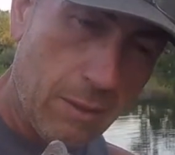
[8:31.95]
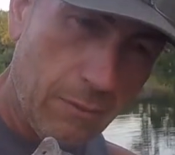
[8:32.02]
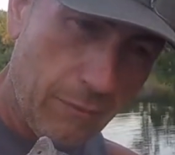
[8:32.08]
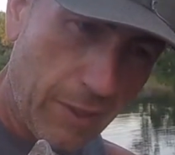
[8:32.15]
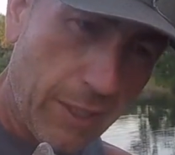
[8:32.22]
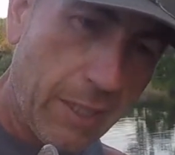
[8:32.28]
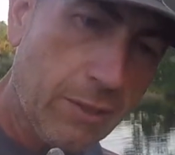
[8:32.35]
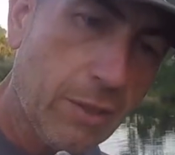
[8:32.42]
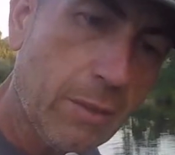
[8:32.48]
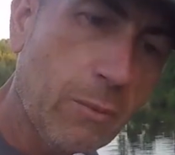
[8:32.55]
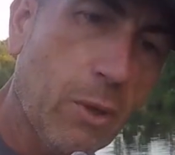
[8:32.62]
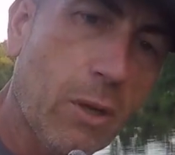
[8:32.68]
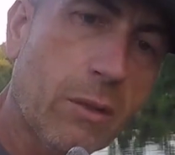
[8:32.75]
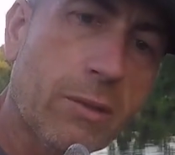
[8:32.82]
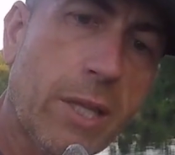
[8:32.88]
If I catch any
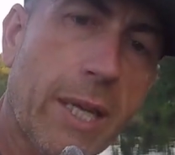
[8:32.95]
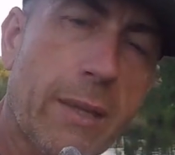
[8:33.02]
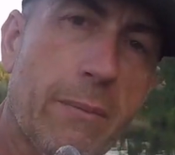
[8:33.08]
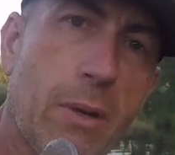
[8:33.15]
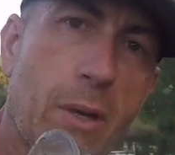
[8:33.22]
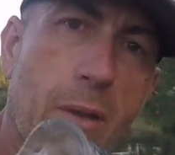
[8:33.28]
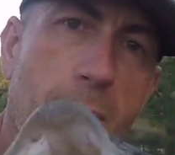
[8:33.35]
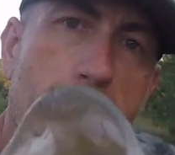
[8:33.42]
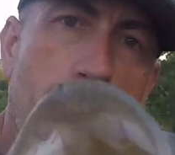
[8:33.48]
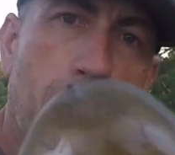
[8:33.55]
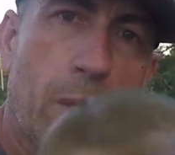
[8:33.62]
more, I'll tag them on.